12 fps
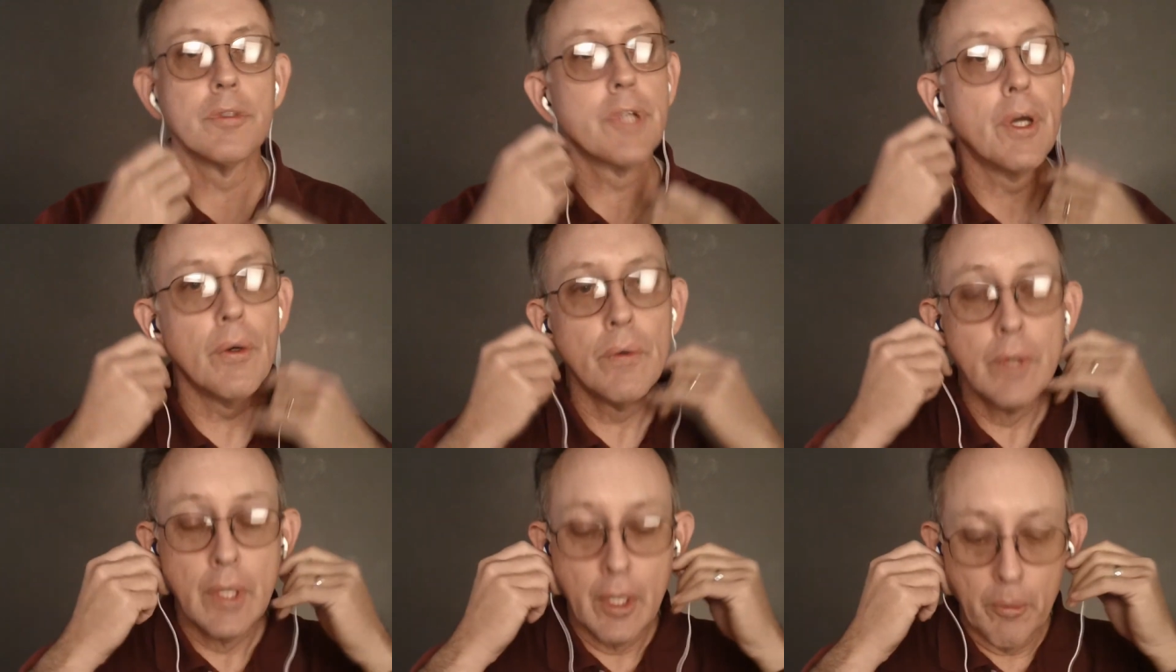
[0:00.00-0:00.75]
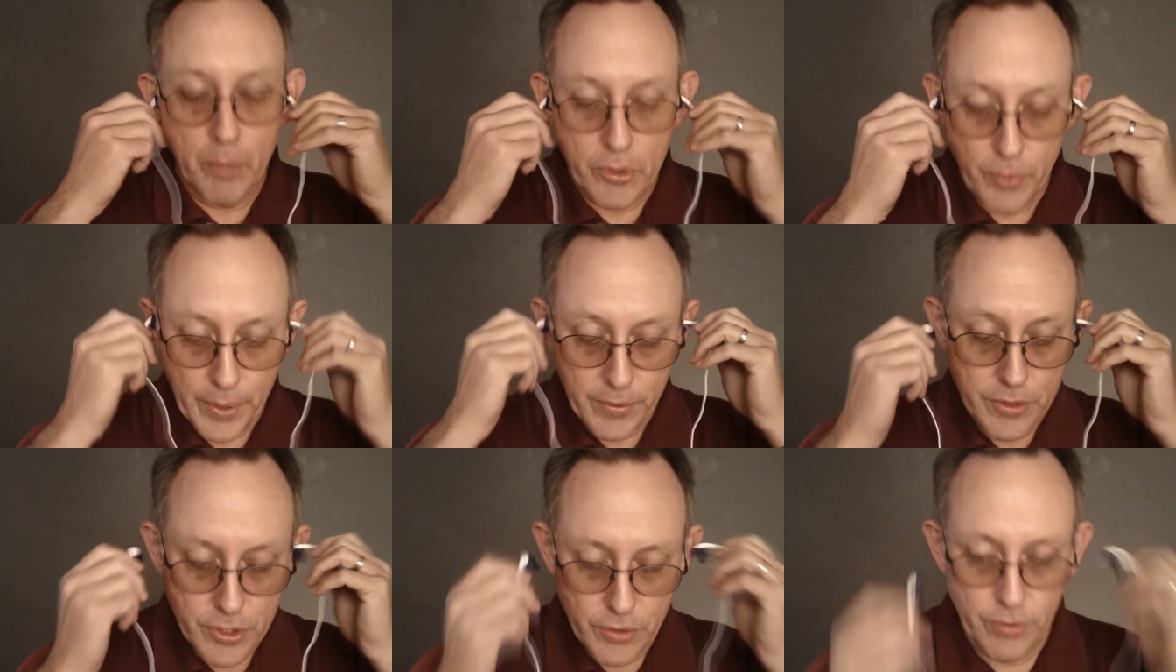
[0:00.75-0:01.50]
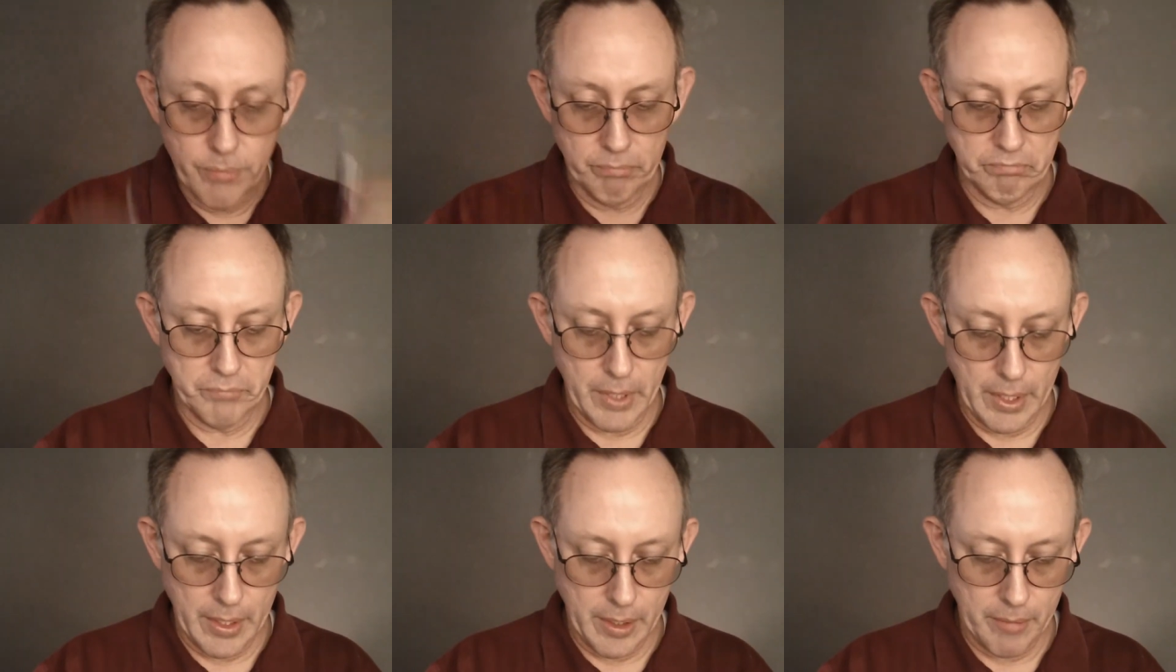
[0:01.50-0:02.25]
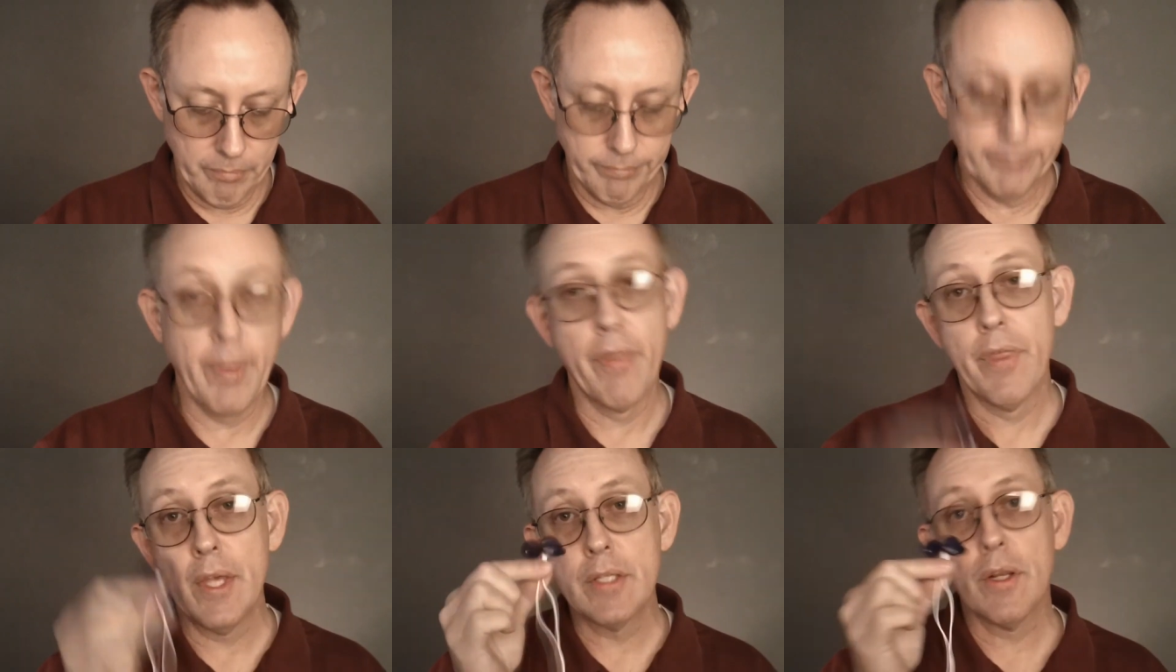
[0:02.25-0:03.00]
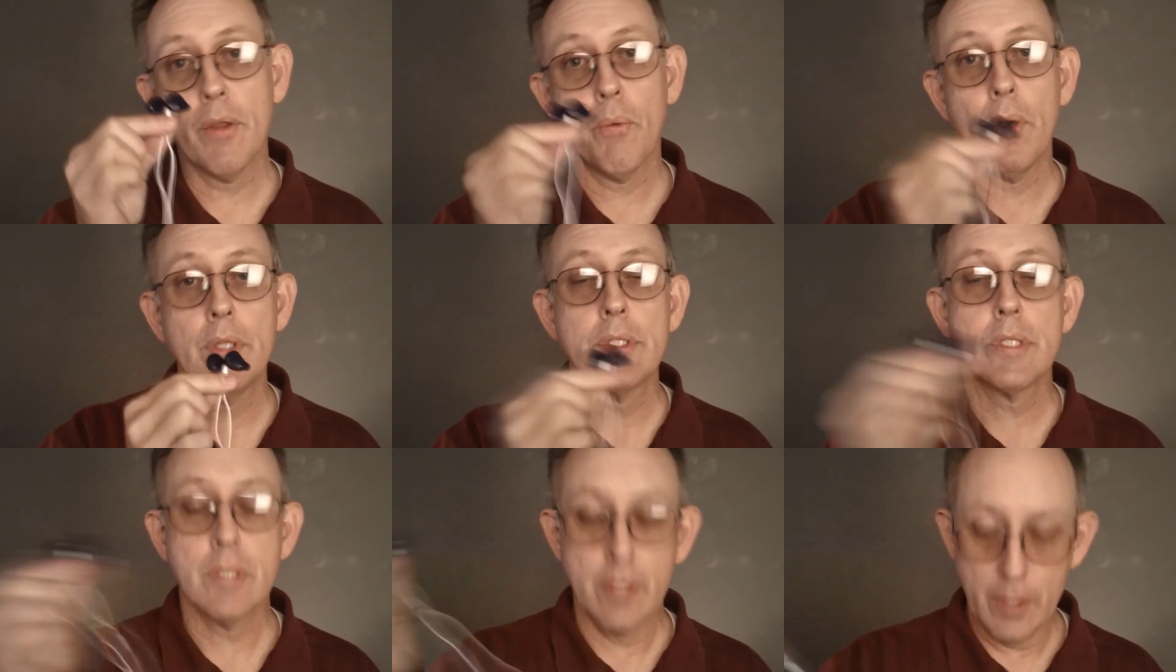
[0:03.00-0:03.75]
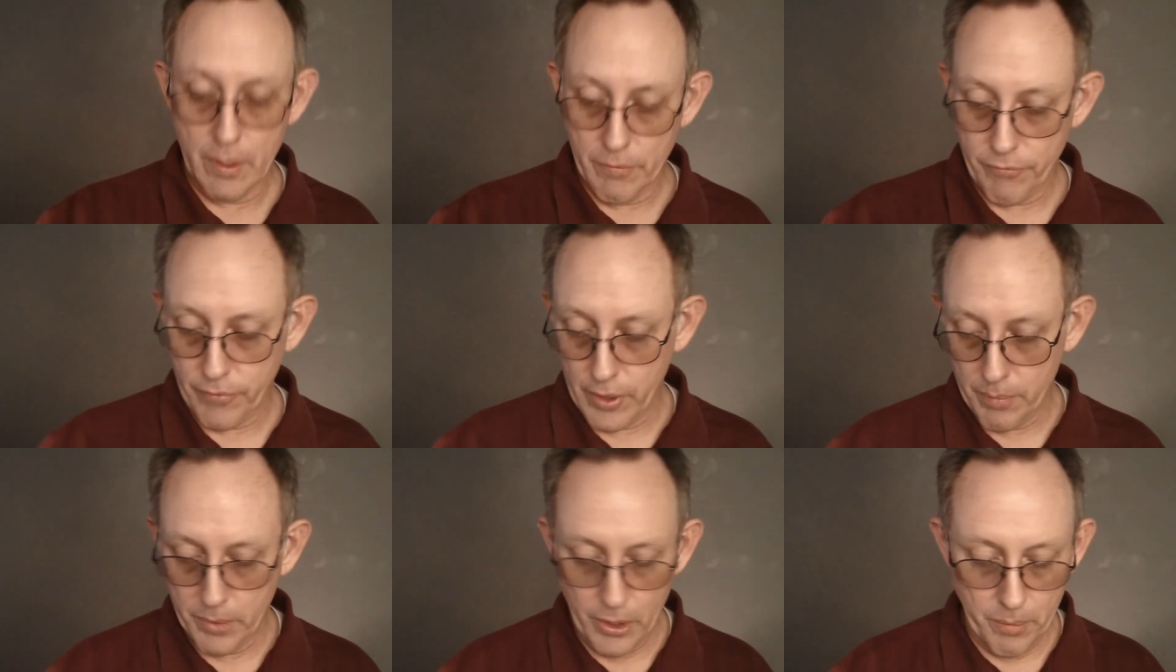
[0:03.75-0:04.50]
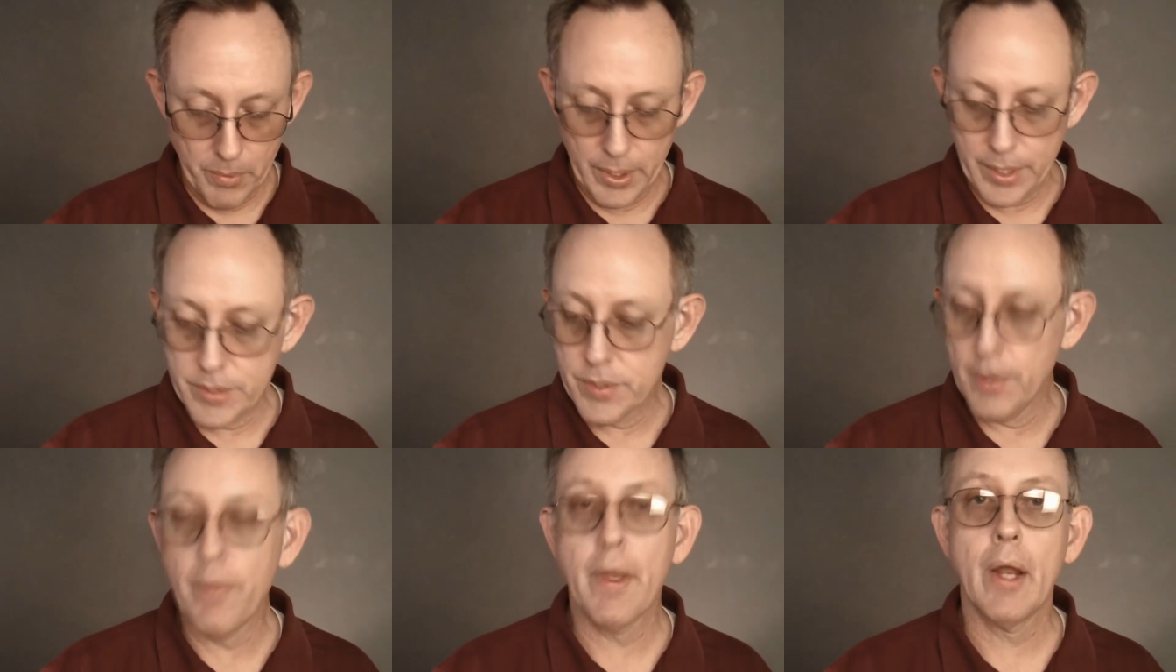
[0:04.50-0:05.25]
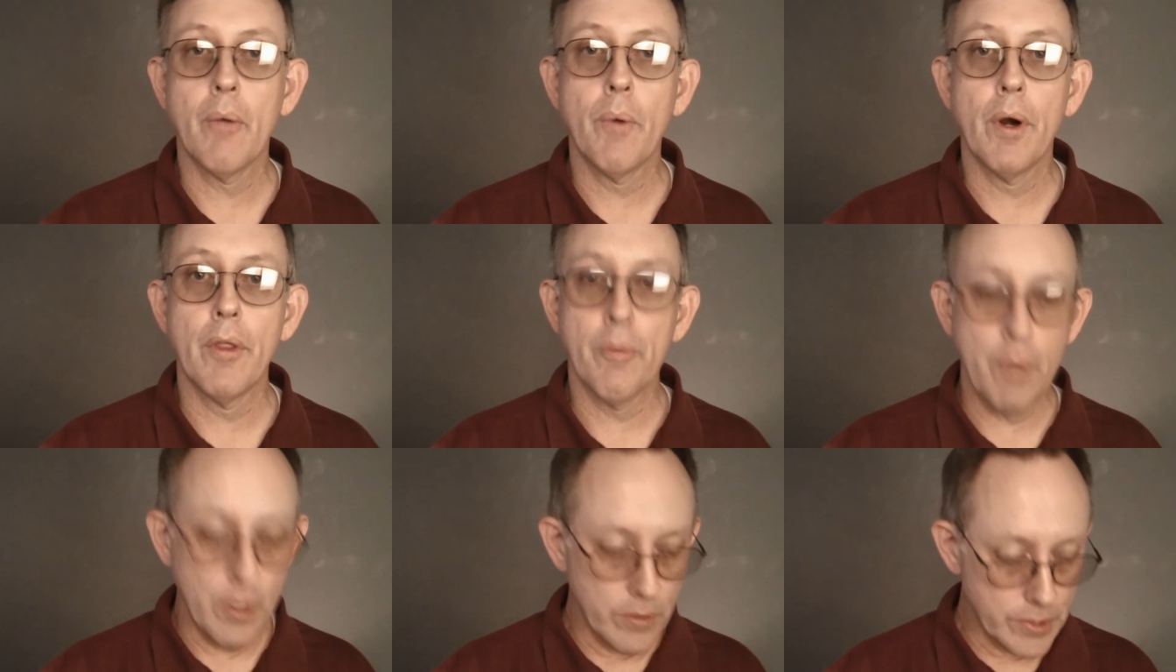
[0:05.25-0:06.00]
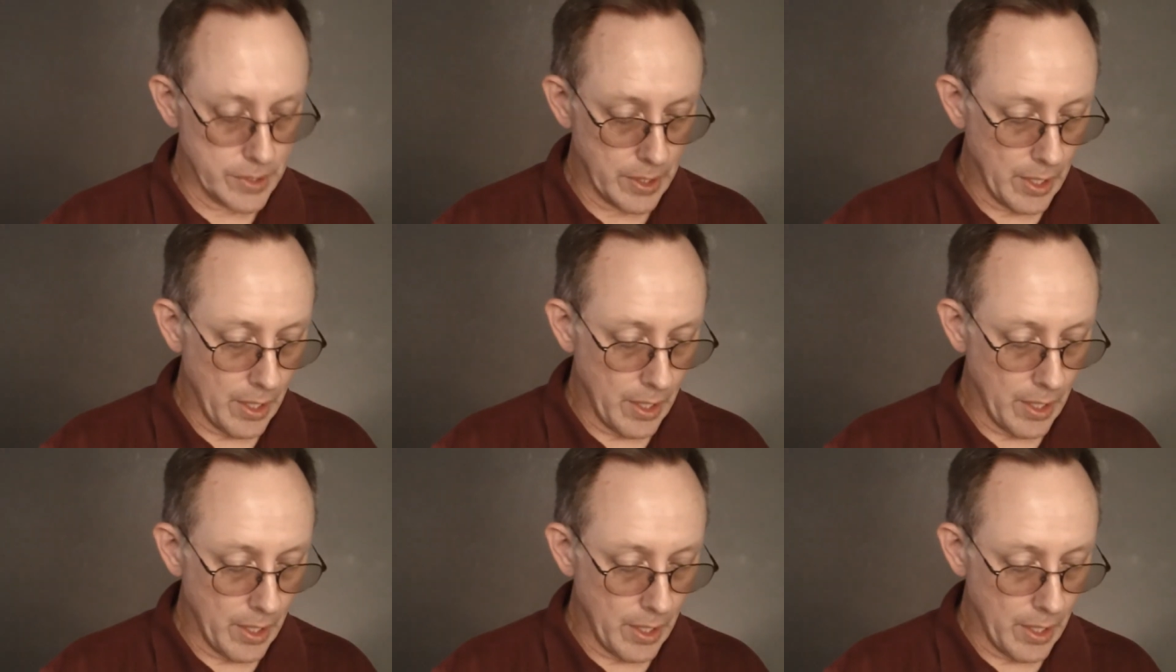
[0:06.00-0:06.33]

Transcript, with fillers: So between the two, um, these are the ones from Yurbuds that I wear the most.